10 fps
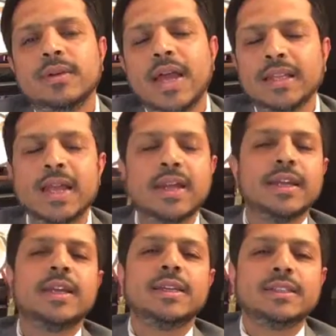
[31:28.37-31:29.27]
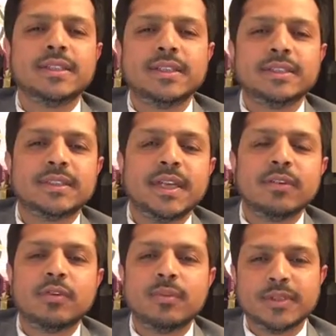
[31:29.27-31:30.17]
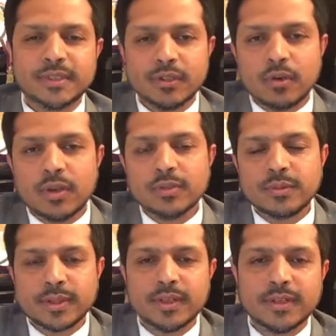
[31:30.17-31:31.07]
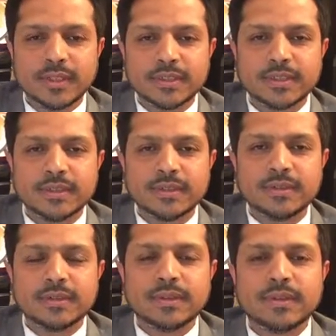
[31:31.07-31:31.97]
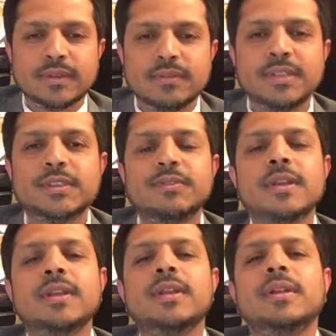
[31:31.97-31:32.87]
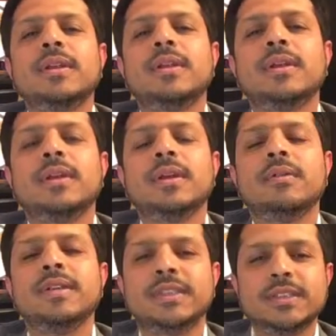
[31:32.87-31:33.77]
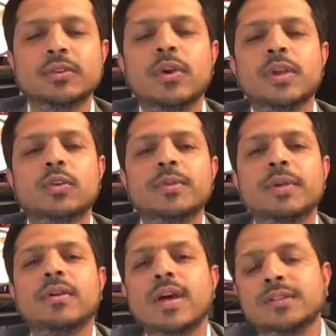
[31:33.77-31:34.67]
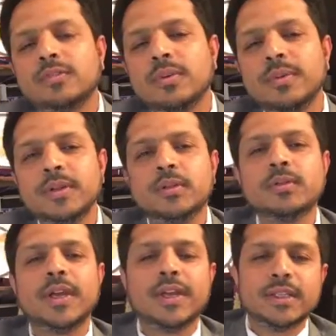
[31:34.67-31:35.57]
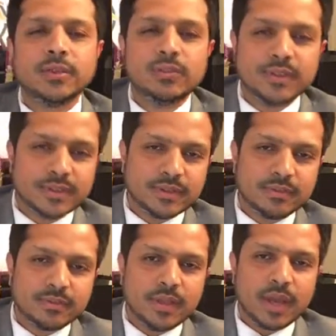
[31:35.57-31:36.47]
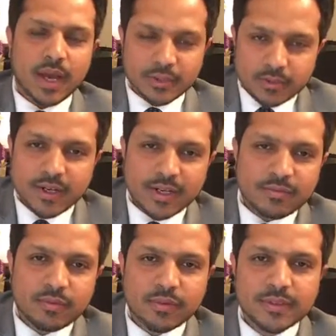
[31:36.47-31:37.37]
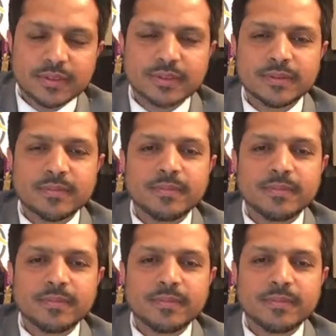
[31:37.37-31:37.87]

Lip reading: And that age is information knowledge worker age, which is going to be transformed into the age of wisdom. Are you ready for it?